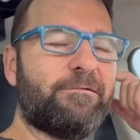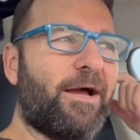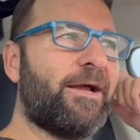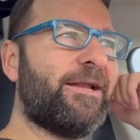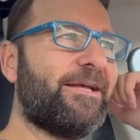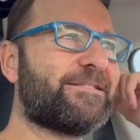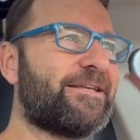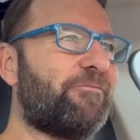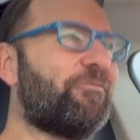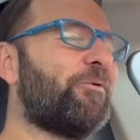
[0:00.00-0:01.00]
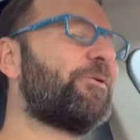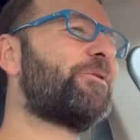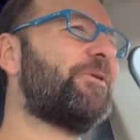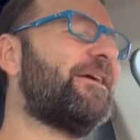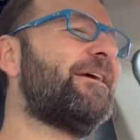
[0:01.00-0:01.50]
Nine, eight, seven, four,
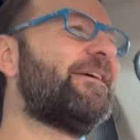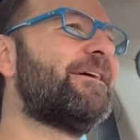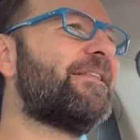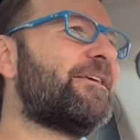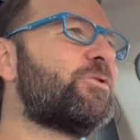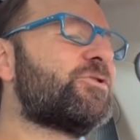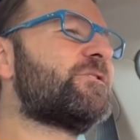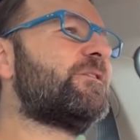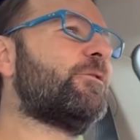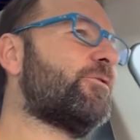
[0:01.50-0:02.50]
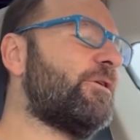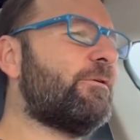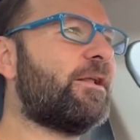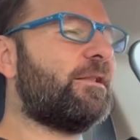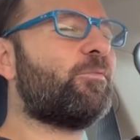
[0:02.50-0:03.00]
three. Like you should still
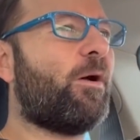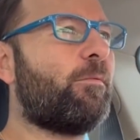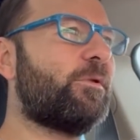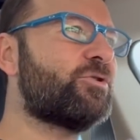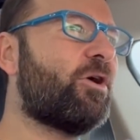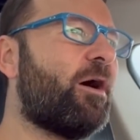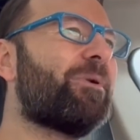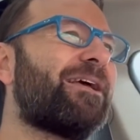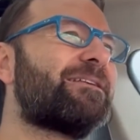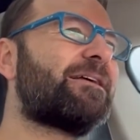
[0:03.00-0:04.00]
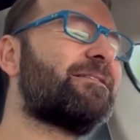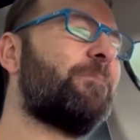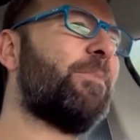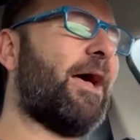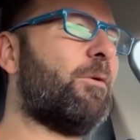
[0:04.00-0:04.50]
theoretically probably draw, but I, I stay
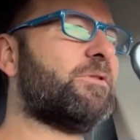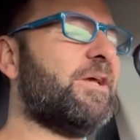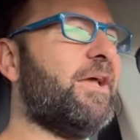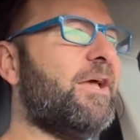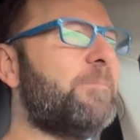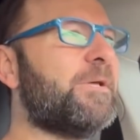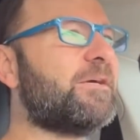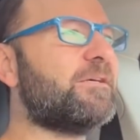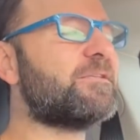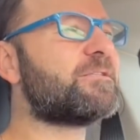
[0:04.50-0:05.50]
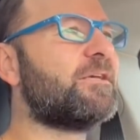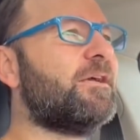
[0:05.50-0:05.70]
pat with the hand because